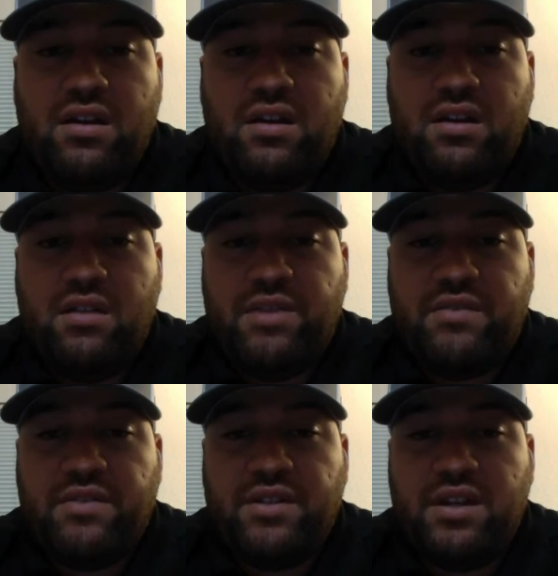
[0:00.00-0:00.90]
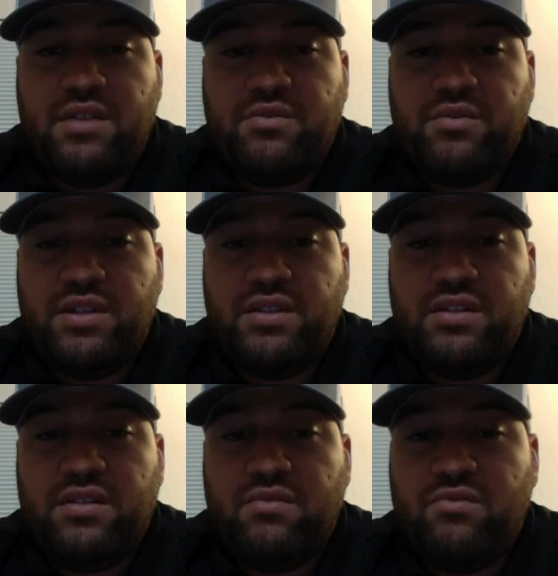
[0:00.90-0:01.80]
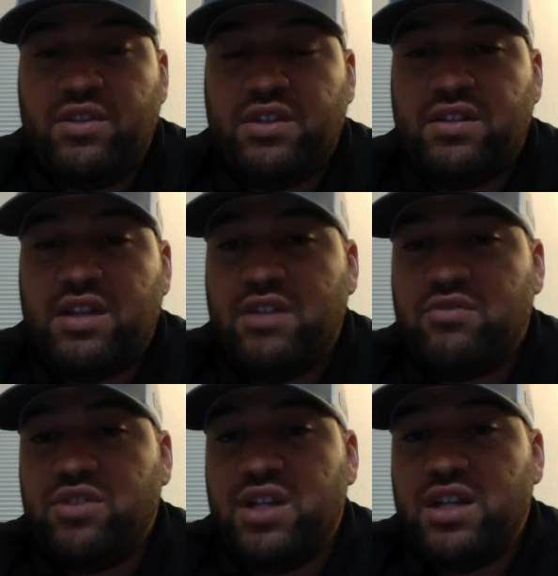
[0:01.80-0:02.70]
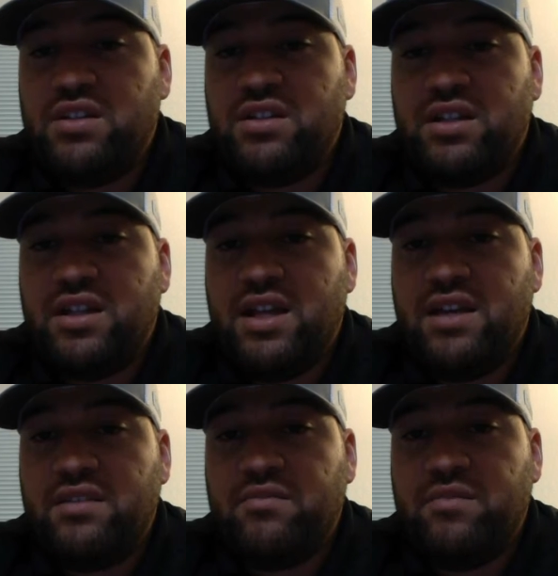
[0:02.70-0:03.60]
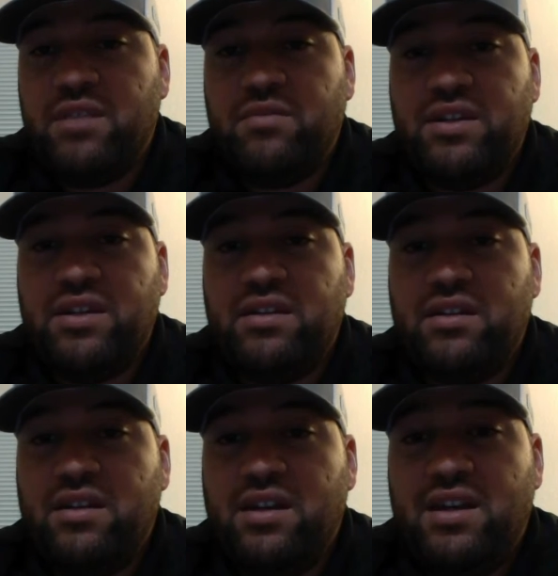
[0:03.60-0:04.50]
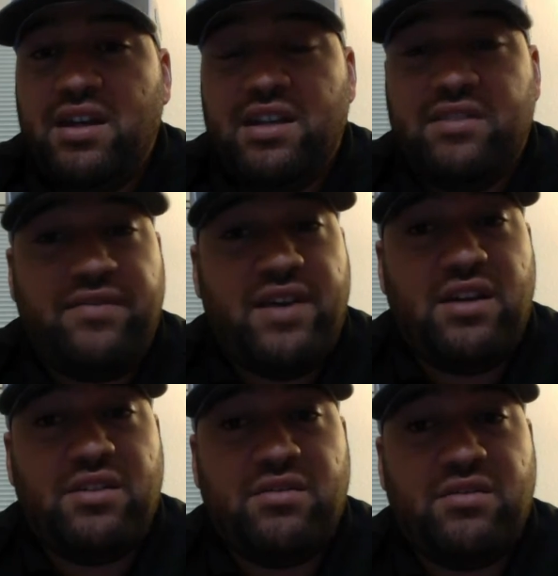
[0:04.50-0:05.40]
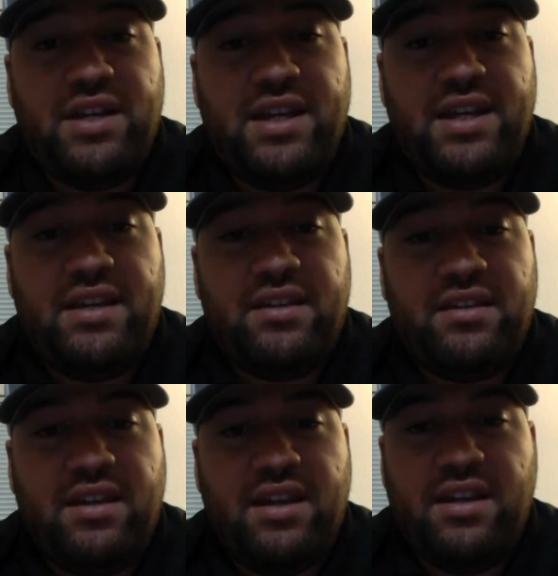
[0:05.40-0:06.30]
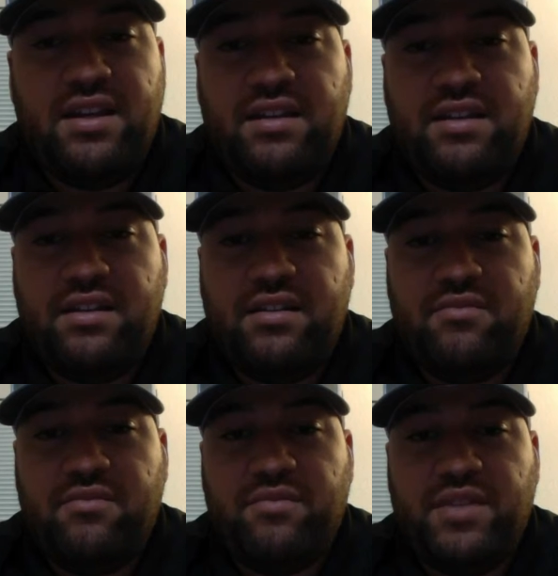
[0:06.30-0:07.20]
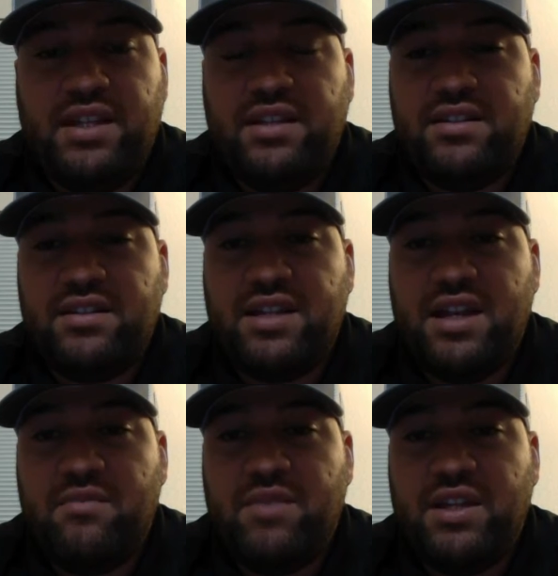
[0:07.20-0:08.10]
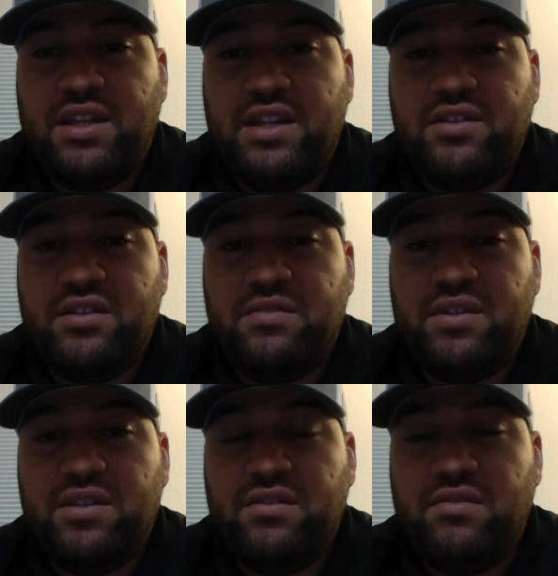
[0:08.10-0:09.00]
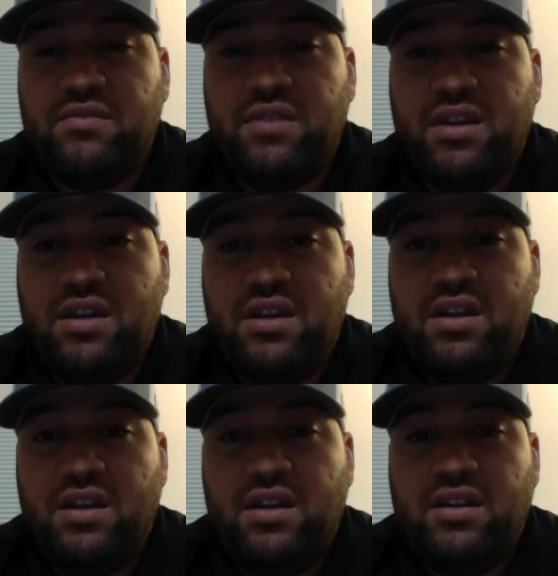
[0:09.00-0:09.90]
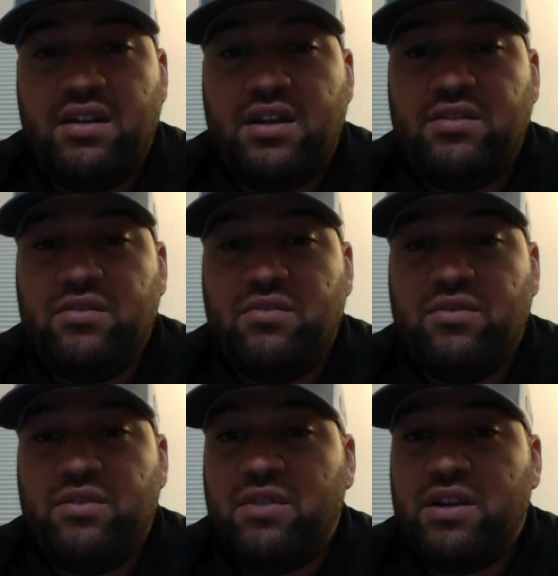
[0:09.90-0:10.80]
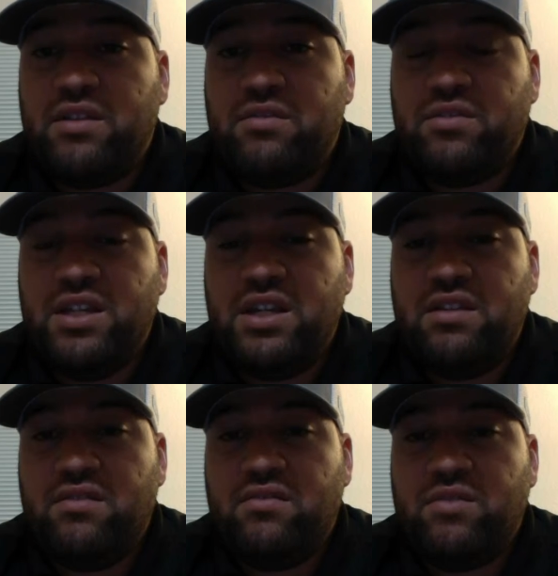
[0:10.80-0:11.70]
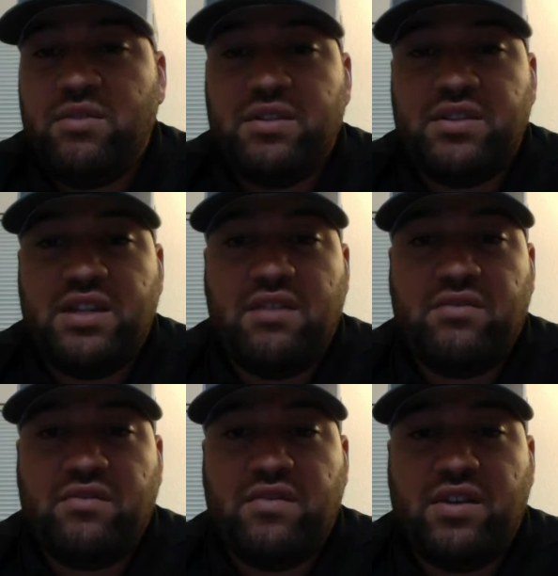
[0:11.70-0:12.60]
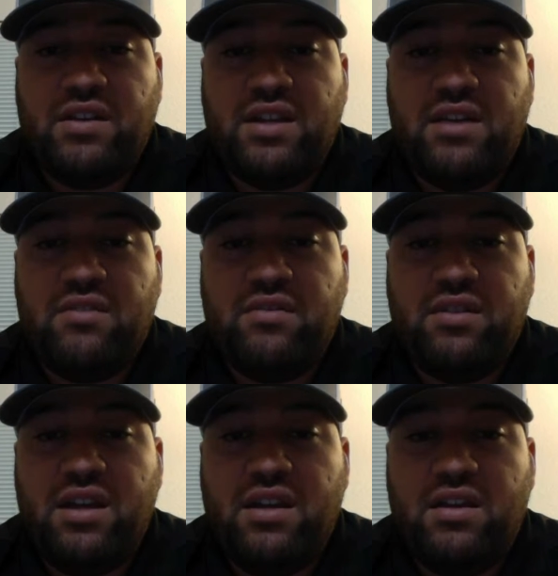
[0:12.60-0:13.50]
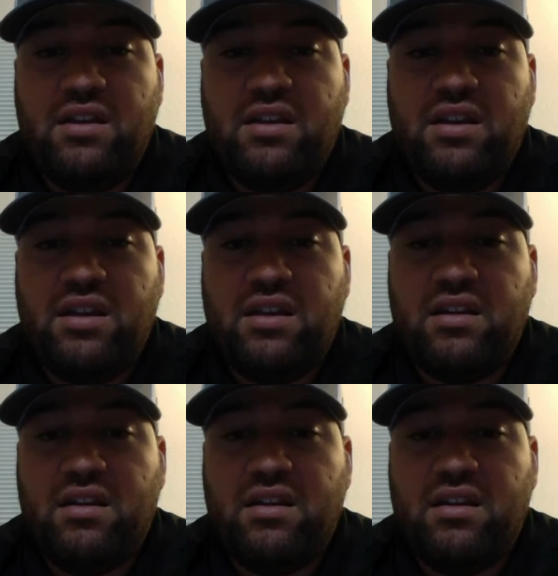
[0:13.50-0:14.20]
Oftentimes when the schedule changes in class, maybe it's fire drill day, and he just can't make that adjustment to not do with the regular routine, or maybe the sounds are very loud, and it,